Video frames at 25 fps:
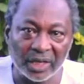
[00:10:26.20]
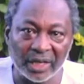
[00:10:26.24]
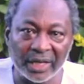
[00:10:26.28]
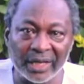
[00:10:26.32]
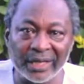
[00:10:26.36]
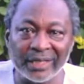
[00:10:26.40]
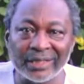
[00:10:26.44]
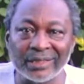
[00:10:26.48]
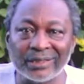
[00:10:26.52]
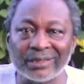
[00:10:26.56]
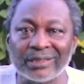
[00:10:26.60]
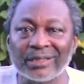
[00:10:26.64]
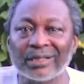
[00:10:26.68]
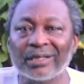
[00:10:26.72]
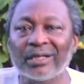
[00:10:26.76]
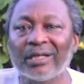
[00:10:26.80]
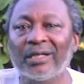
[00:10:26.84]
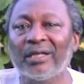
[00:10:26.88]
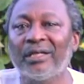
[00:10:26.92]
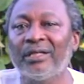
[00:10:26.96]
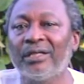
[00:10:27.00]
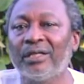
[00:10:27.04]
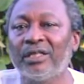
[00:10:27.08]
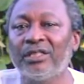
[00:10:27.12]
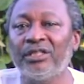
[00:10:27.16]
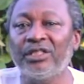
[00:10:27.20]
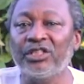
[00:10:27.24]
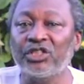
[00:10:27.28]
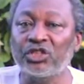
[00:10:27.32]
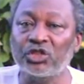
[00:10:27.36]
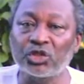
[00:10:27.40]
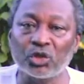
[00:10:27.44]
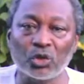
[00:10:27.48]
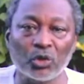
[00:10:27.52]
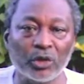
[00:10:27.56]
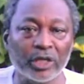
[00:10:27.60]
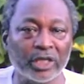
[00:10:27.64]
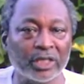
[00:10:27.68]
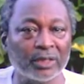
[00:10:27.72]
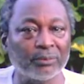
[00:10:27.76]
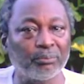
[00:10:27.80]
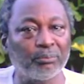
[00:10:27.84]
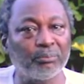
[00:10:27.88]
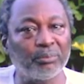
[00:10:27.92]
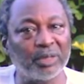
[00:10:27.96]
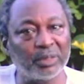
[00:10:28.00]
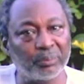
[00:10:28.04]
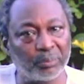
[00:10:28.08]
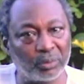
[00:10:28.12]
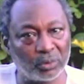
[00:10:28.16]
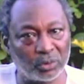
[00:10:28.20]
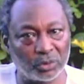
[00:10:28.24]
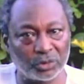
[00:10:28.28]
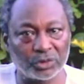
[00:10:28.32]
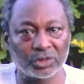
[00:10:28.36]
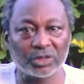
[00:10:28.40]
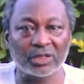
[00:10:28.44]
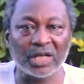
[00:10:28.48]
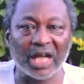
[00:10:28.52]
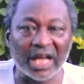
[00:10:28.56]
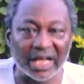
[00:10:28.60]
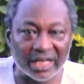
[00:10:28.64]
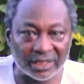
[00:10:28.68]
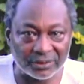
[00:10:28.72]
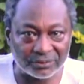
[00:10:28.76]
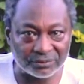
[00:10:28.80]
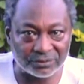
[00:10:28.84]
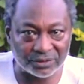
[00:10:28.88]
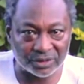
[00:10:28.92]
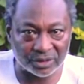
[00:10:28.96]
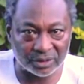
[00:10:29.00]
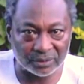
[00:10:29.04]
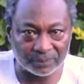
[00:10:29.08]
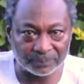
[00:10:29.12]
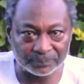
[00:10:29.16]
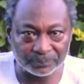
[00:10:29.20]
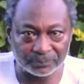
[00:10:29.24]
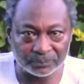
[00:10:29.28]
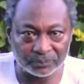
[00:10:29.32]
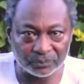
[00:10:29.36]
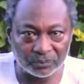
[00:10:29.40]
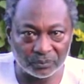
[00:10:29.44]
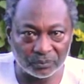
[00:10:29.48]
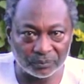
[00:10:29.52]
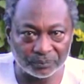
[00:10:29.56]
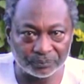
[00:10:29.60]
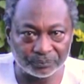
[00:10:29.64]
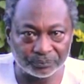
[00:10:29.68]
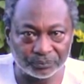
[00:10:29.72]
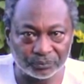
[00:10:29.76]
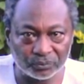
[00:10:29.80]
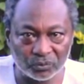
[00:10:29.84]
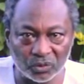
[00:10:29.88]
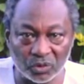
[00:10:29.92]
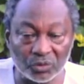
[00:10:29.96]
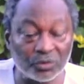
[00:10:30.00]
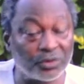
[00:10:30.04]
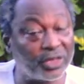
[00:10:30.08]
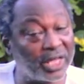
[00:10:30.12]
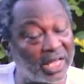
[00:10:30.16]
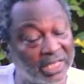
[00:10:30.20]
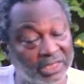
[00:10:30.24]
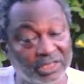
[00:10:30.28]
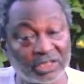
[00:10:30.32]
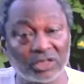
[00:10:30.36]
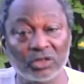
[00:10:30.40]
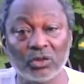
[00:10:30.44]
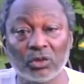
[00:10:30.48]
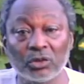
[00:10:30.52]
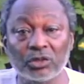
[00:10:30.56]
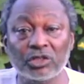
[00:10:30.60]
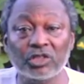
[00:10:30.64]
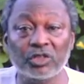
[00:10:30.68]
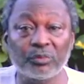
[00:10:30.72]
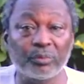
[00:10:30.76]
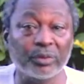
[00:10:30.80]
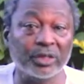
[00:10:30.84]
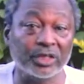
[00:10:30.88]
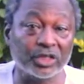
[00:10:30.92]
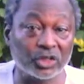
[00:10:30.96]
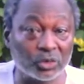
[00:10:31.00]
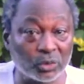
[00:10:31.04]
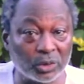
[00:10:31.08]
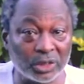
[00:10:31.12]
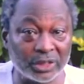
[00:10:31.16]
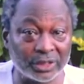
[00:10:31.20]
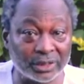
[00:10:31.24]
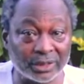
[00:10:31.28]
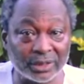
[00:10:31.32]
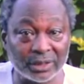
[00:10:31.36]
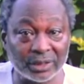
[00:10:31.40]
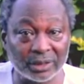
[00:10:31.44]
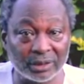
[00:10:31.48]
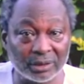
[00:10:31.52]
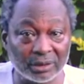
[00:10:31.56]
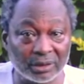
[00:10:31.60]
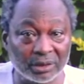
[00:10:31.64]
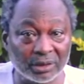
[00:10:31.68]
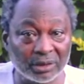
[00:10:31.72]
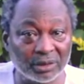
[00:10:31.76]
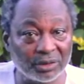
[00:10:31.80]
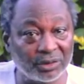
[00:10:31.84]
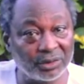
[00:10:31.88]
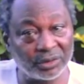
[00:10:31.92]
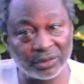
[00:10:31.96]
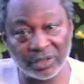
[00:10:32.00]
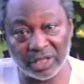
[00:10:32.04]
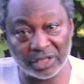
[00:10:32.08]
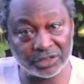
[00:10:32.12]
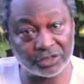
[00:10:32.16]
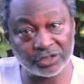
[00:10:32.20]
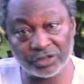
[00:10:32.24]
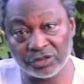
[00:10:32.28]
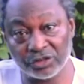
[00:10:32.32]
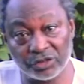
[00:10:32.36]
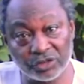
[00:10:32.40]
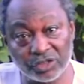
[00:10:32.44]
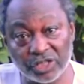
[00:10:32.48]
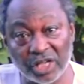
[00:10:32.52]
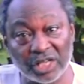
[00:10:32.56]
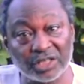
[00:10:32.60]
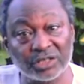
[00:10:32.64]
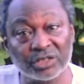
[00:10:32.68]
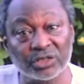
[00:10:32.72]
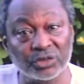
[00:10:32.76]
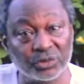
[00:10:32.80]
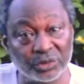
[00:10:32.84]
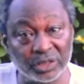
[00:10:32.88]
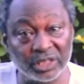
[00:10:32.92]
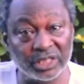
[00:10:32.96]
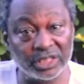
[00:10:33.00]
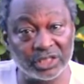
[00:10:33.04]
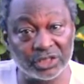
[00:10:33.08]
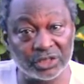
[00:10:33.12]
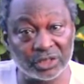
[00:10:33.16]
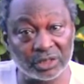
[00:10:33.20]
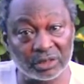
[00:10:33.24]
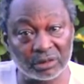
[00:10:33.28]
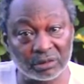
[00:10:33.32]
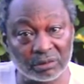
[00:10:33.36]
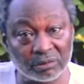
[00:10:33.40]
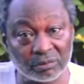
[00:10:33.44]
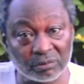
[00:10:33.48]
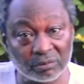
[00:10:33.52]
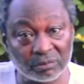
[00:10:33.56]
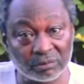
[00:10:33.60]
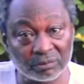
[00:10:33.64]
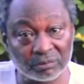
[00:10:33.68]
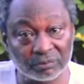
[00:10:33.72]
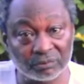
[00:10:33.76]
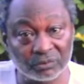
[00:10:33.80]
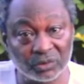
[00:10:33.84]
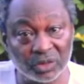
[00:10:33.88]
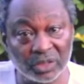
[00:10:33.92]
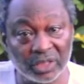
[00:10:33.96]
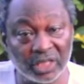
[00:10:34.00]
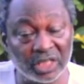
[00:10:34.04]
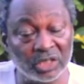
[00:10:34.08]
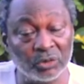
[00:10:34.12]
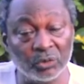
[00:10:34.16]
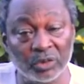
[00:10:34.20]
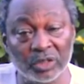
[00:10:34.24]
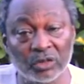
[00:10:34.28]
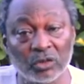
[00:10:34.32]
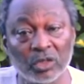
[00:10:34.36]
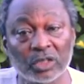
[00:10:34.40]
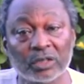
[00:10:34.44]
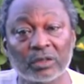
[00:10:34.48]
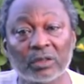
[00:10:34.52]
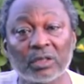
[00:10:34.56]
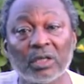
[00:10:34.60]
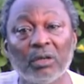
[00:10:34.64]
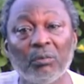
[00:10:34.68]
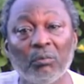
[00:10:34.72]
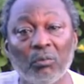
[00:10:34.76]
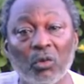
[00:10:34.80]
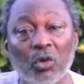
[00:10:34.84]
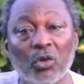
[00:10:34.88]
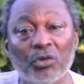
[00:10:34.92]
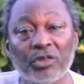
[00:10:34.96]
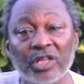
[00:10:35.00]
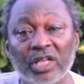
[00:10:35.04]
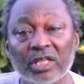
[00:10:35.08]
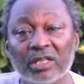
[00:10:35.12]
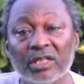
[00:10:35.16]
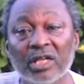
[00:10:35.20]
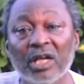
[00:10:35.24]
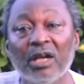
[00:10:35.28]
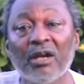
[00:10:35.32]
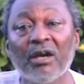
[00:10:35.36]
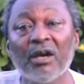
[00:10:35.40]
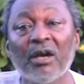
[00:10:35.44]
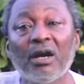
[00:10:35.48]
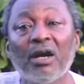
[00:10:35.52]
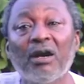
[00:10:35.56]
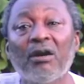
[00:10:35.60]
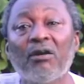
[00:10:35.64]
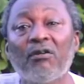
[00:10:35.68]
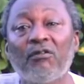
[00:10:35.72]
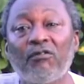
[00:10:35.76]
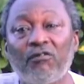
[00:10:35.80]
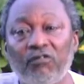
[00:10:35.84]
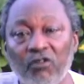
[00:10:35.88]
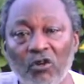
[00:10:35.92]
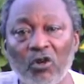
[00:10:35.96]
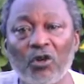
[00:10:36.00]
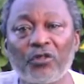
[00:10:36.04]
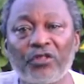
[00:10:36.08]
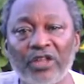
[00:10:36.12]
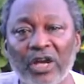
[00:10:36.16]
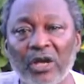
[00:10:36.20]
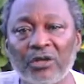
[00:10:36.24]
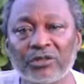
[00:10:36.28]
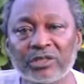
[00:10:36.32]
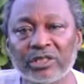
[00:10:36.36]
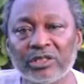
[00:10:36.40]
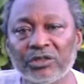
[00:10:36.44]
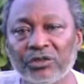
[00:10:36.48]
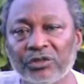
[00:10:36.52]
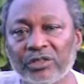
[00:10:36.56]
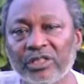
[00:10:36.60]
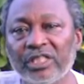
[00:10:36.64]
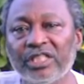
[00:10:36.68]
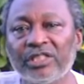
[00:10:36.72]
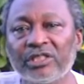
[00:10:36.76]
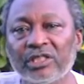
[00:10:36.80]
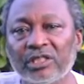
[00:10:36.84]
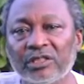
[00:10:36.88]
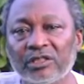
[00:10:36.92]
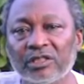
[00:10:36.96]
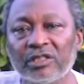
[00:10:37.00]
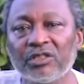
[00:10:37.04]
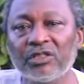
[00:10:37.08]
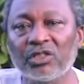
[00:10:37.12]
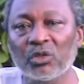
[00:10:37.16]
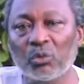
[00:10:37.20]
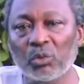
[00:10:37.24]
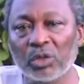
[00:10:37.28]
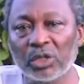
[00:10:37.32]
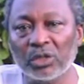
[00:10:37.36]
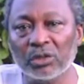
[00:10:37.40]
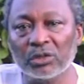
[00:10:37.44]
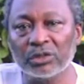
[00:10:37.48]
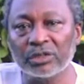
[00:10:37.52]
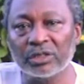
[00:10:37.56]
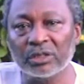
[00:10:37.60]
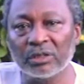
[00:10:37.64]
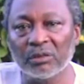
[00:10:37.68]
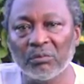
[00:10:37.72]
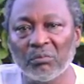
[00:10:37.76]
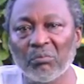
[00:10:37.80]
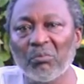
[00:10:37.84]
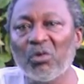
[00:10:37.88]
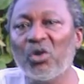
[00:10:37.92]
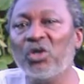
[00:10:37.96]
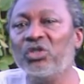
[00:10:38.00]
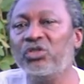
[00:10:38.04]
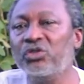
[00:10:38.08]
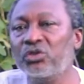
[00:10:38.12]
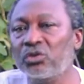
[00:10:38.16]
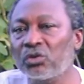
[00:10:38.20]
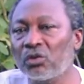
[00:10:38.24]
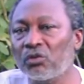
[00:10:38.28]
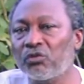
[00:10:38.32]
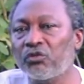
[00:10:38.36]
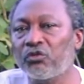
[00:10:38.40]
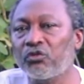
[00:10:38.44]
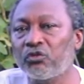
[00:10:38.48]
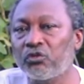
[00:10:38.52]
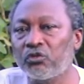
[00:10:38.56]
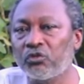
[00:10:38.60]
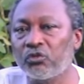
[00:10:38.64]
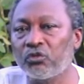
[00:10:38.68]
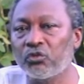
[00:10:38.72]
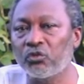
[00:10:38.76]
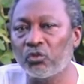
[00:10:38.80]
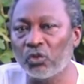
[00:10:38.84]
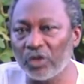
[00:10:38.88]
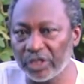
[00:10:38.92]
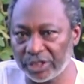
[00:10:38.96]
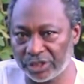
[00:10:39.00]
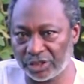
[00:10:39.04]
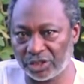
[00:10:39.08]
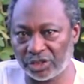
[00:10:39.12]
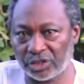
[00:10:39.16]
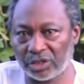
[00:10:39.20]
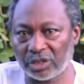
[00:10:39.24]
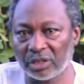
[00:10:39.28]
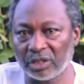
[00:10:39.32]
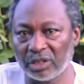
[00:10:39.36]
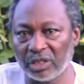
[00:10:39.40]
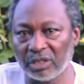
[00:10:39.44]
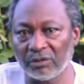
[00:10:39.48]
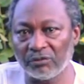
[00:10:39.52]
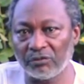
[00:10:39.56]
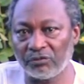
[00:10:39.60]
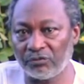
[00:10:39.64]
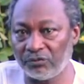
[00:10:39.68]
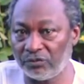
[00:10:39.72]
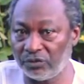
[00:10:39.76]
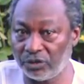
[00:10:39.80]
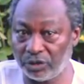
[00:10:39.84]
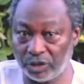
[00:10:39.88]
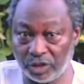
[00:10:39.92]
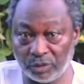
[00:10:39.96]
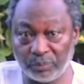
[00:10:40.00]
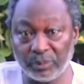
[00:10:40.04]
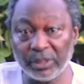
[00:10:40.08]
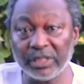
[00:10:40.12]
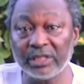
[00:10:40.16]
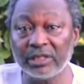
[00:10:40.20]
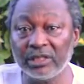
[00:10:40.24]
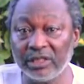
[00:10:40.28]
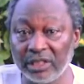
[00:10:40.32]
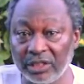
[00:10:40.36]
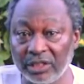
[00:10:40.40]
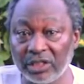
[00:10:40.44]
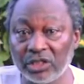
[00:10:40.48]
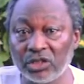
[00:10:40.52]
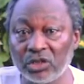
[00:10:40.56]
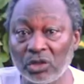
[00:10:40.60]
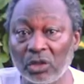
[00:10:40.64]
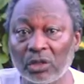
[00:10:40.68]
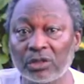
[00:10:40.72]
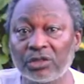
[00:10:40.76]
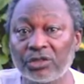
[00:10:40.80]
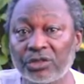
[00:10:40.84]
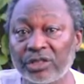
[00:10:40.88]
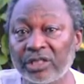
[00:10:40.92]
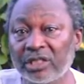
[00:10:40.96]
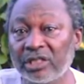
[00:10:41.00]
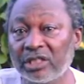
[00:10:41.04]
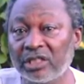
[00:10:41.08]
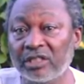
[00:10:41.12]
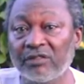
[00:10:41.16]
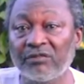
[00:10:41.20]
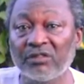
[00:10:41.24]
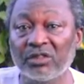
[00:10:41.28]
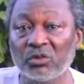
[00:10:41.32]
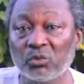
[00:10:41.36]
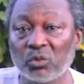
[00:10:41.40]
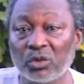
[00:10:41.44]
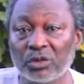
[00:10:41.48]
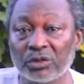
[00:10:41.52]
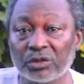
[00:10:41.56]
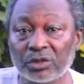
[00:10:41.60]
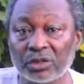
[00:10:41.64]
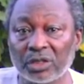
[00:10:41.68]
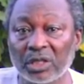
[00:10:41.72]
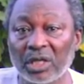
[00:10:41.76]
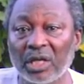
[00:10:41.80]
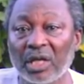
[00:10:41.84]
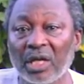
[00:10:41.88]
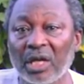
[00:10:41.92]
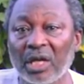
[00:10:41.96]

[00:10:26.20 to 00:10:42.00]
and destroying people's lives. That's not spirituality. That's just religion. And we got more than 4,000 religions in the world, most of which, especially the doctrine-driven ones,